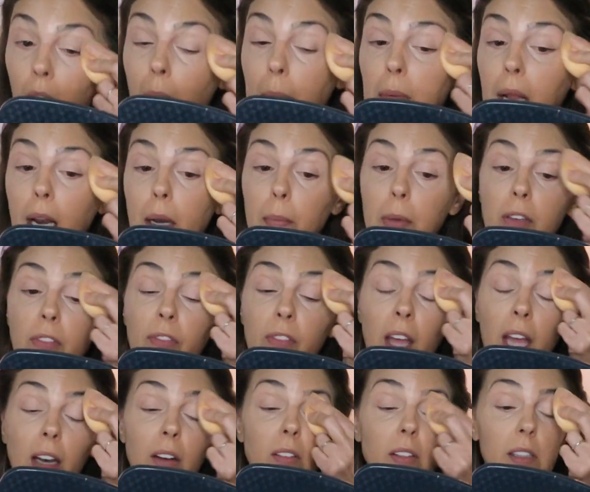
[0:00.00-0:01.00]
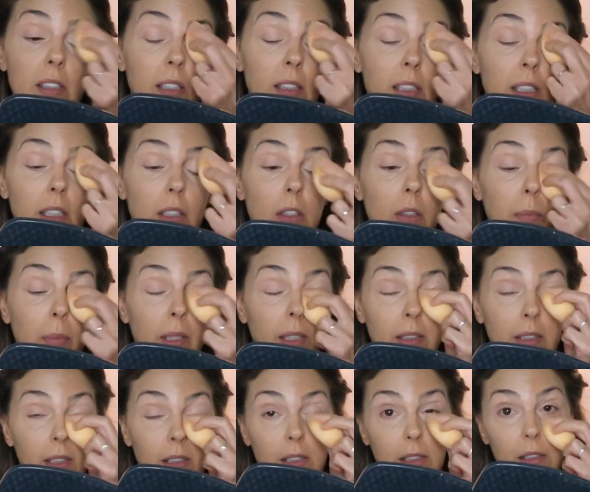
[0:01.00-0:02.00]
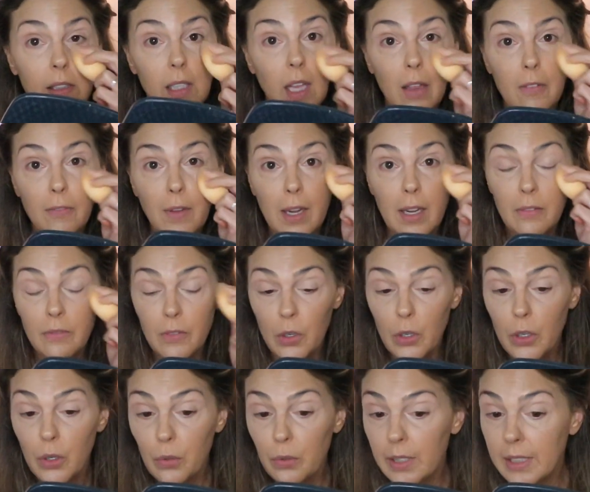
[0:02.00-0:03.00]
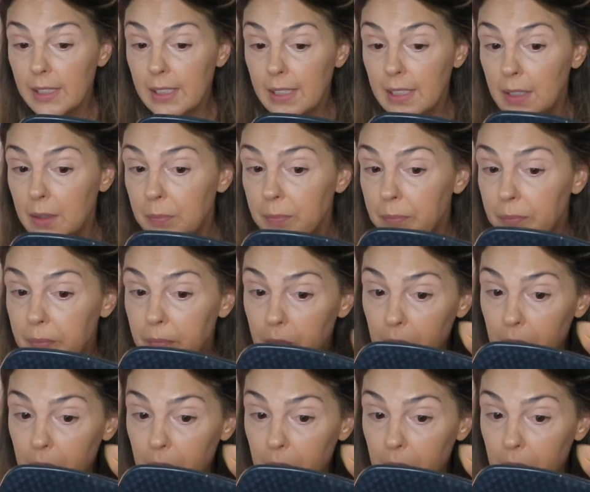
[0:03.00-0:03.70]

I'm not a big fan of this concealer because I find it very creasy.